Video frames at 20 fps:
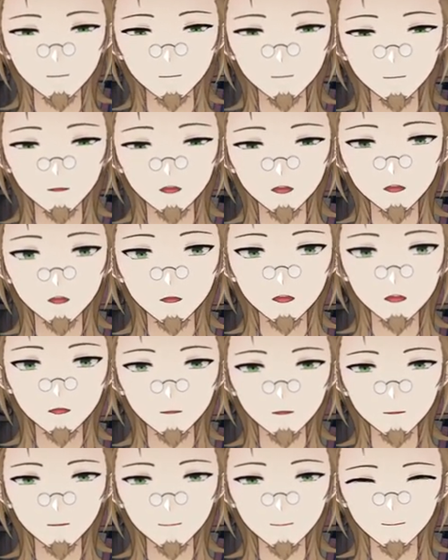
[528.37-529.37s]
essentially.
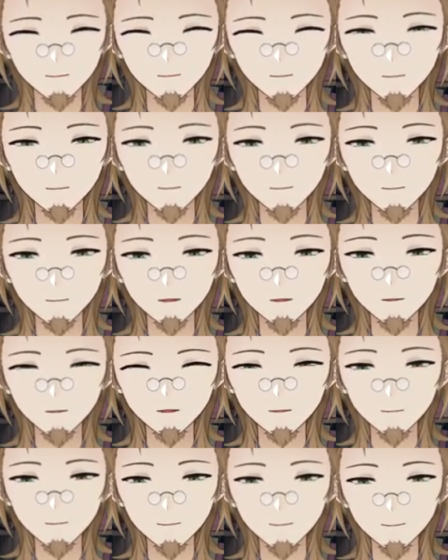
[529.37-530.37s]
Um,